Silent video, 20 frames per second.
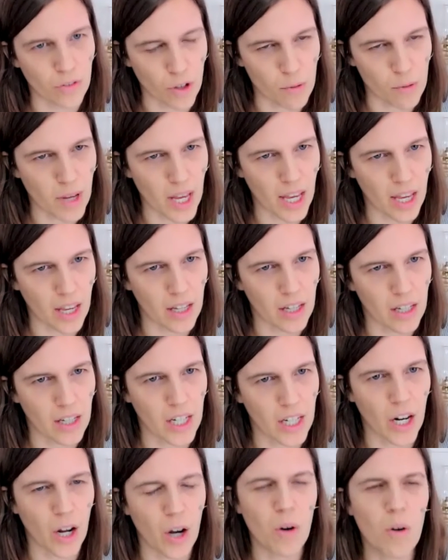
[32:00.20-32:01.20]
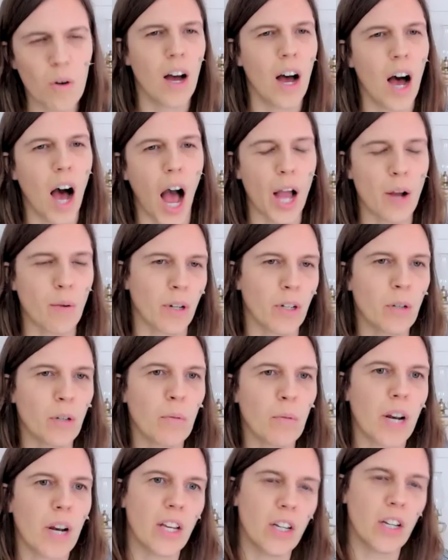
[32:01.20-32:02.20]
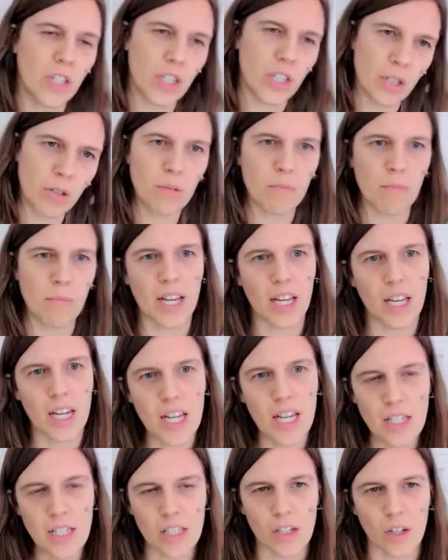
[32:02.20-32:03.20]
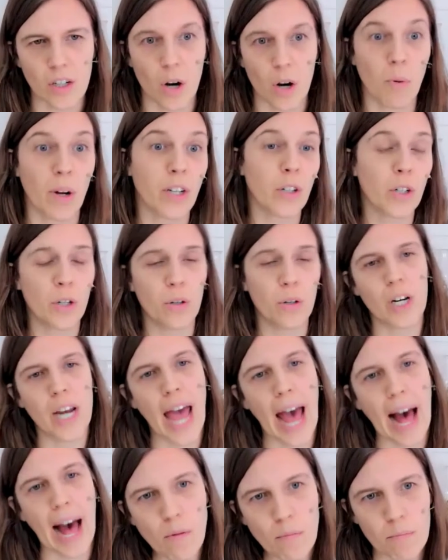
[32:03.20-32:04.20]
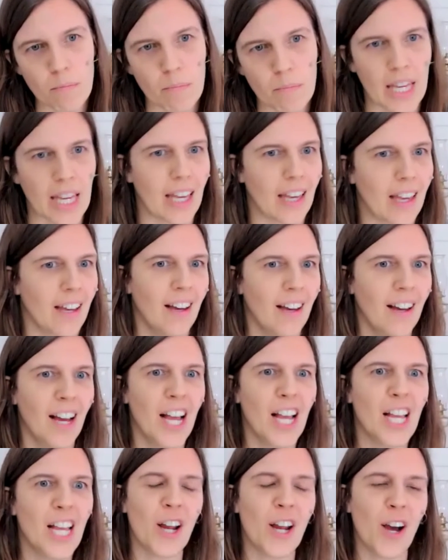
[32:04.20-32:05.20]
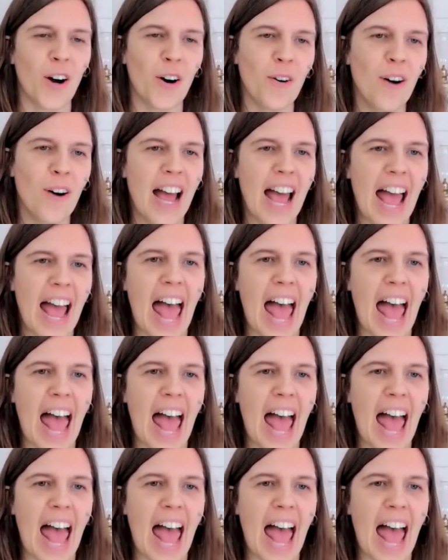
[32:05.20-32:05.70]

for me, you know? I wonder what I could do to make it easier. I wonder who could help me, you know?